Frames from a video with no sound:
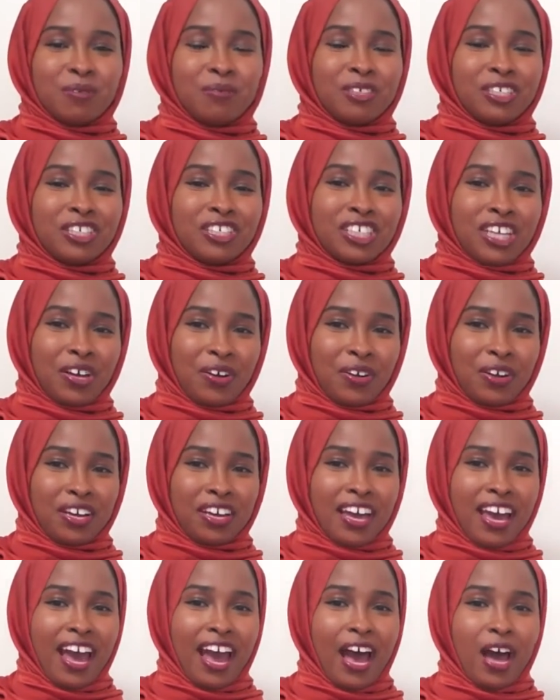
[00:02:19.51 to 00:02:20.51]
will be
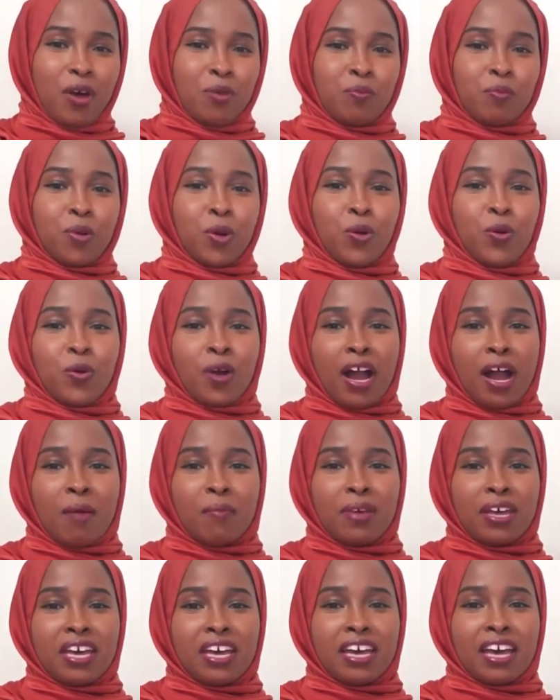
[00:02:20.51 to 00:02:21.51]
sharing how
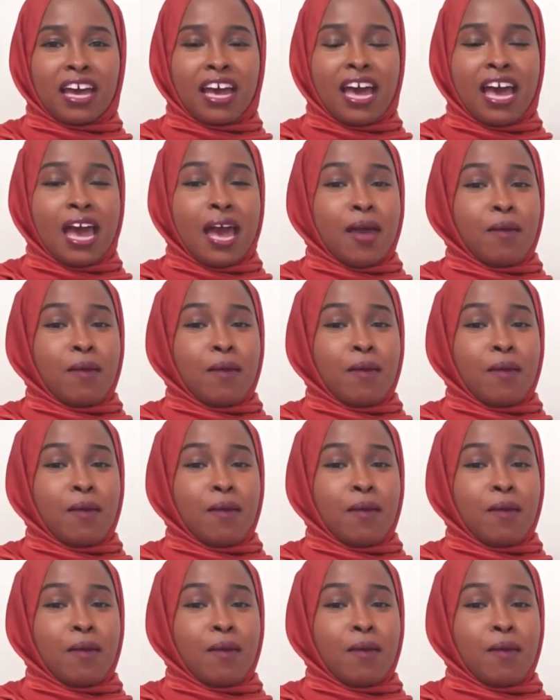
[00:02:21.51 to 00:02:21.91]
programming